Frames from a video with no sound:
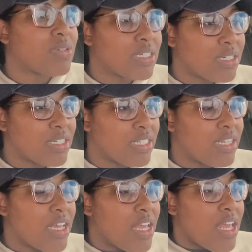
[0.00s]
good.
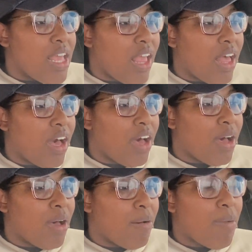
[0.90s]

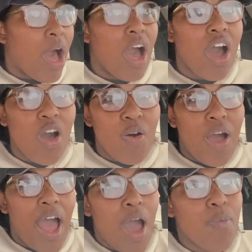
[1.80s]

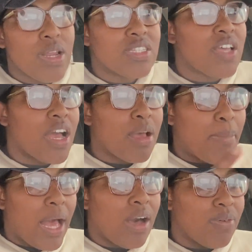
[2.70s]
I want to talk
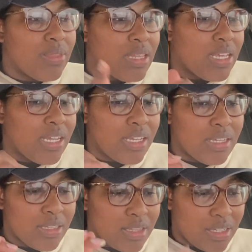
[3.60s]
about
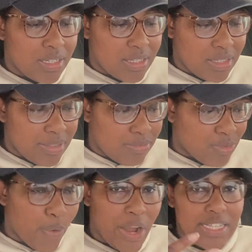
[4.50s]
the
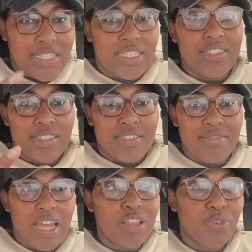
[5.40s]
crisis
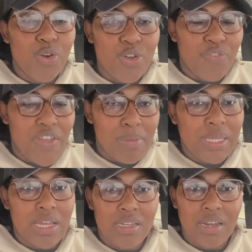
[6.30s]
that the royal
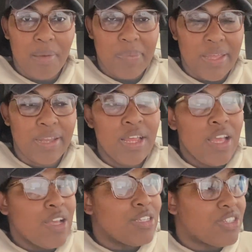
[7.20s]
family ended up in.
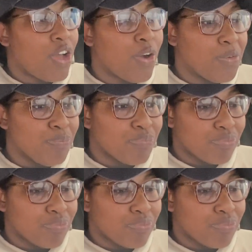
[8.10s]
So,